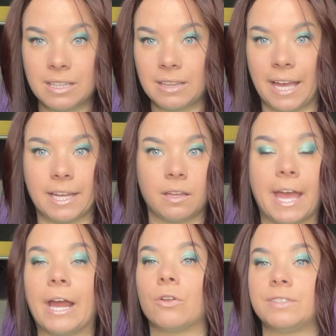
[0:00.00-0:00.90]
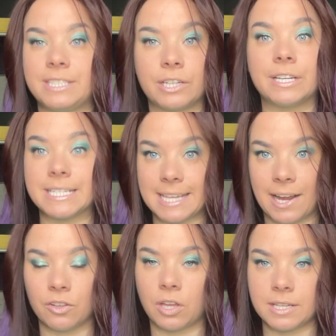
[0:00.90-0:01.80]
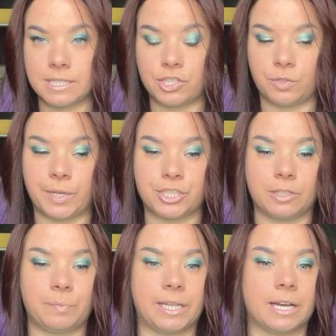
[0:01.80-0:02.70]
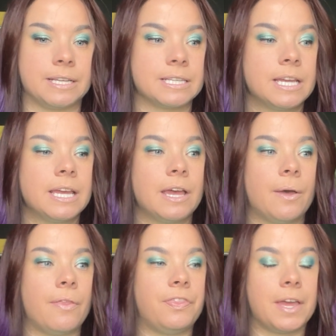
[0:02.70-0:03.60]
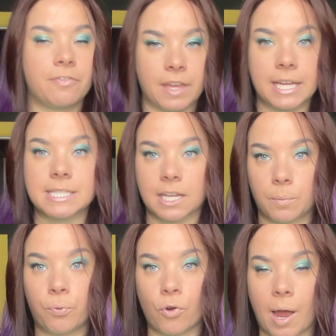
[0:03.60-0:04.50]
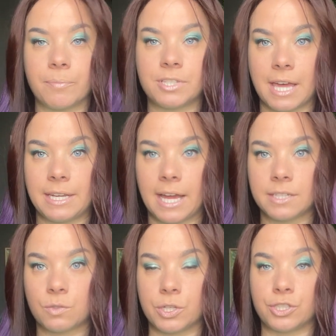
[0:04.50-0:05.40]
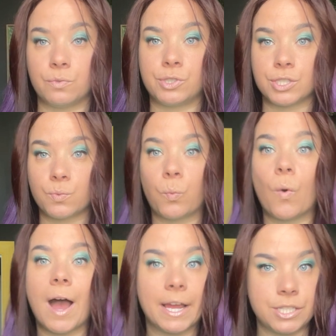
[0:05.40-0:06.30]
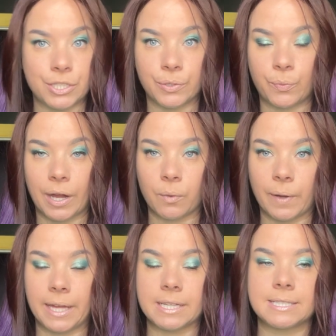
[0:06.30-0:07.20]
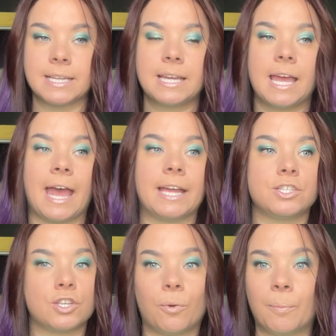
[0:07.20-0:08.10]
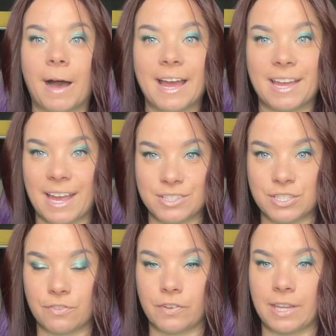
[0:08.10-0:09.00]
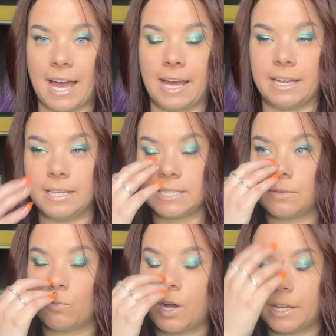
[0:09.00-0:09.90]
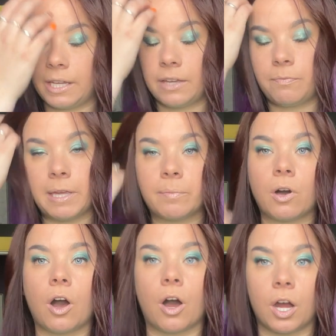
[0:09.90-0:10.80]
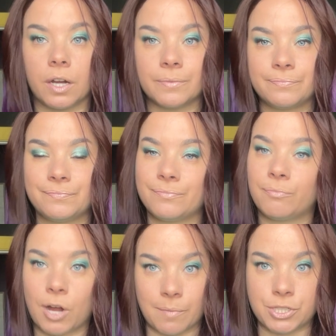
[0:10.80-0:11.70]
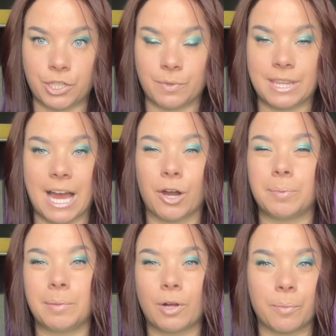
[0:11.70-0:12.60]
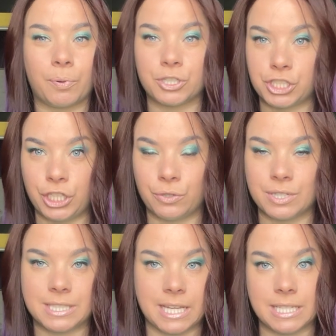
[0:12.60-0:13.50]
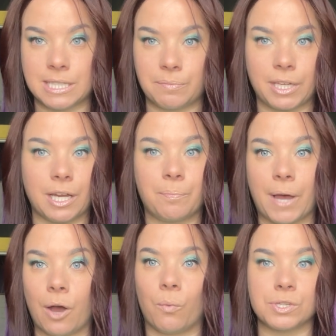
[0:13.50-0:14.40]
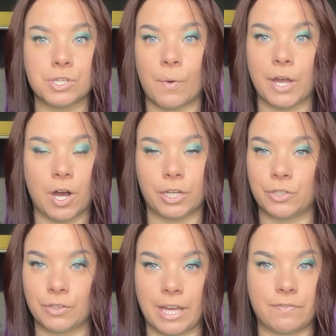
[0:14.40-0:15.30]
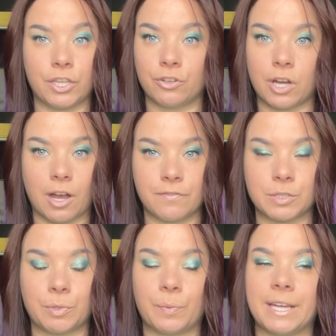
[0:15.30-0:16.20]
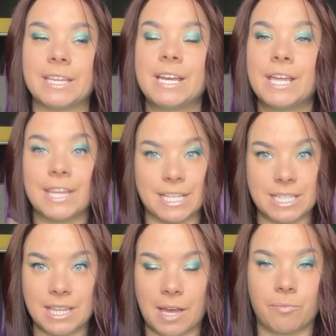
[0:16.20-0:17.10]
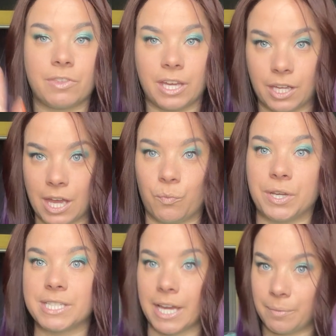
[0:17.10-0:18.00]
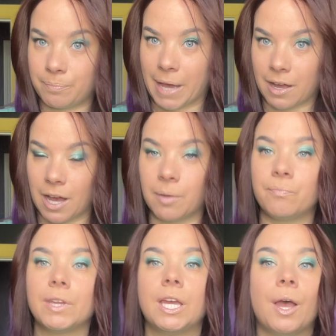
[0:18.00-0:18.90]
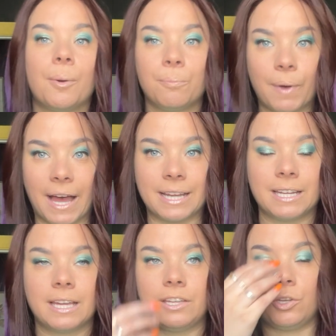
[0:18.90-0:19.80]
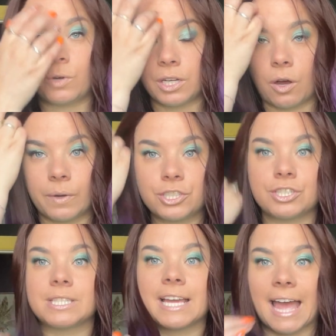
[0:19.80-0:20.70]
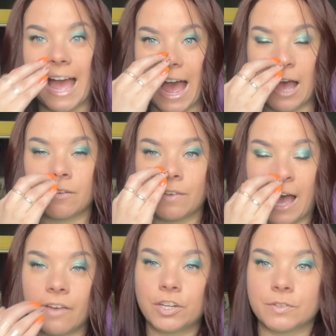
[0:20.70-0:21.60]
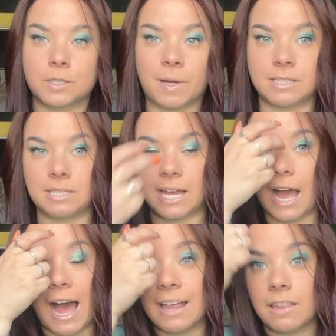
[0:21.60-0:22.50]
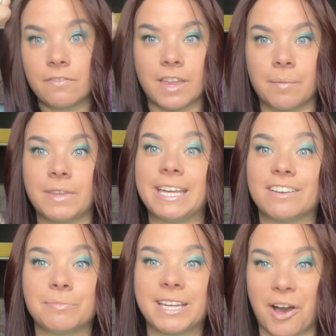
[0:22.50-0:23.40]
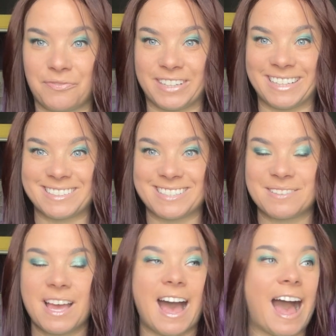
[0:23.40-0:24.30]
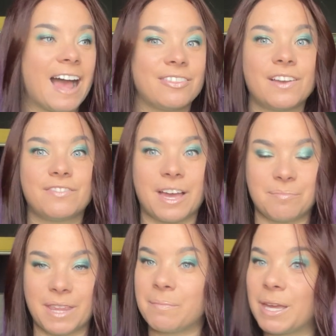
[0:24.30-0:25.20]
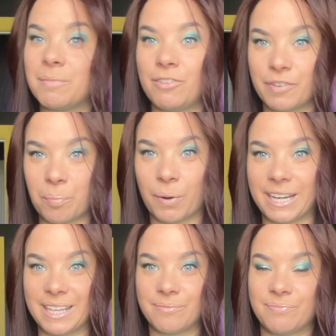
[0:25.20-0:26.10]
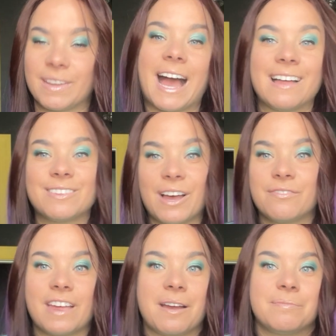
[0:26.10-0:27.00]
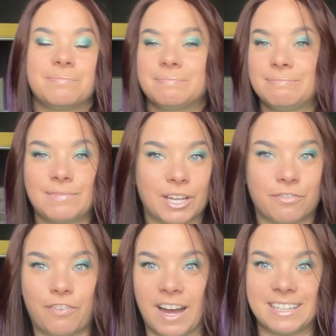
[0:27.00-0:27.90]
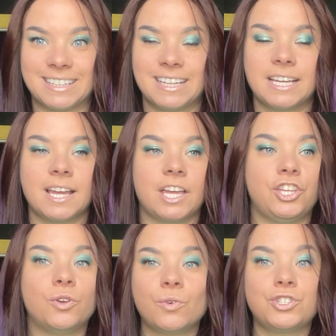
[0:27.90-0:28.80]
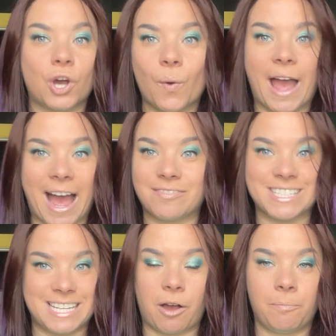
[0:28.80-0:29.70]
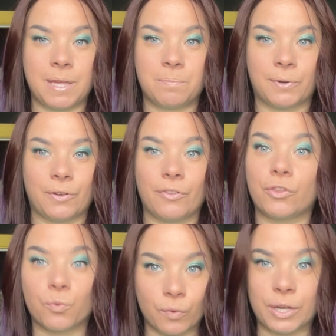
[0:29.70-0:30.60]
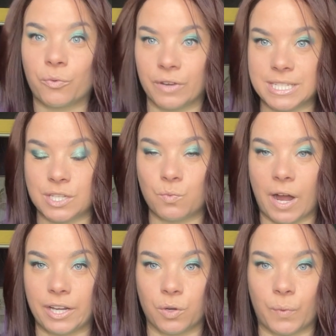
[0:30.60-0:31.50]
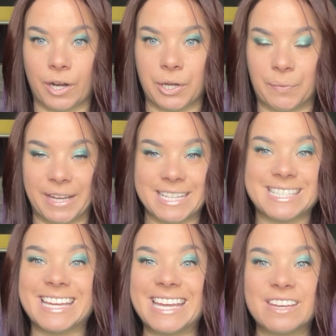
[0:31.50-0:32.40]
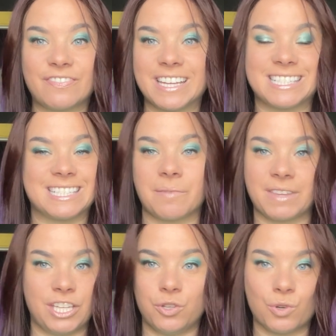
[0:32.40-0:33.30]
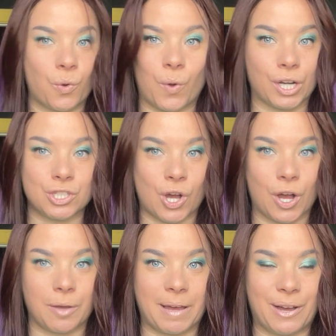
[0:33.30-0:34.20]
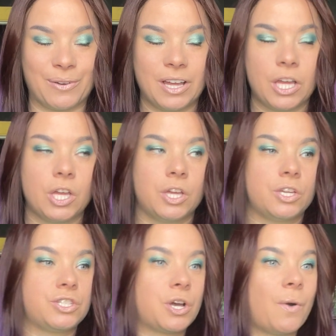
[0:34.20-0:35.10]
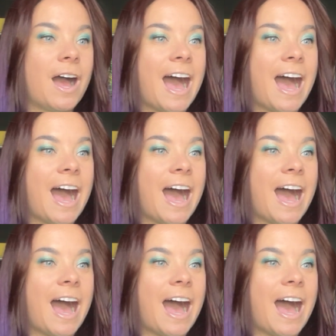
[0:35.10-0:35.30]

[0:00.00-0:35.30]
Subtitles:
like serious hair loss situation, because they think it's going to prompt that next question, which is, why do you wear wigs? And so my answer for that is, one, if people are prompting you with that, or people are pushing you to say something about what's going on in your life that you're not comfortable with, that's a them thing, and we say back up. But you can always just like have your response. Say, I love them. They give me confidence. I love them. They make me feel pretty. I love them. They're fun. You don't have to tell people the real reason why you're wearing wigs if it's something you don't want to talk about. So